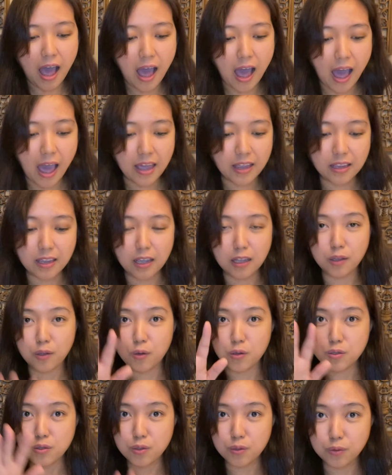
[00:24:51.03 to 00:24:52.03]
I can
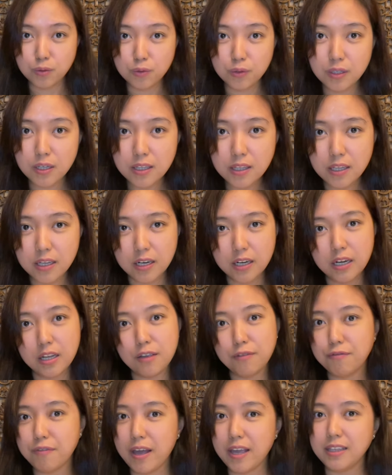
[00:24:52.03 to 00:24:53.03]
also do that here
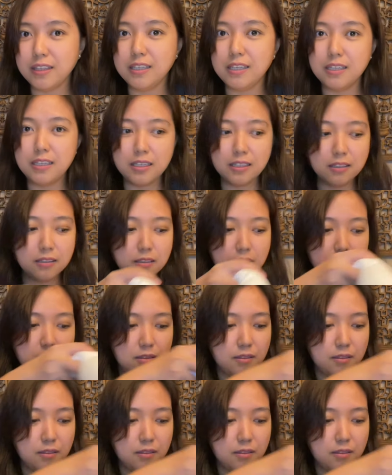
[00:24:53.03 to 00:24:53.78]
if I didn't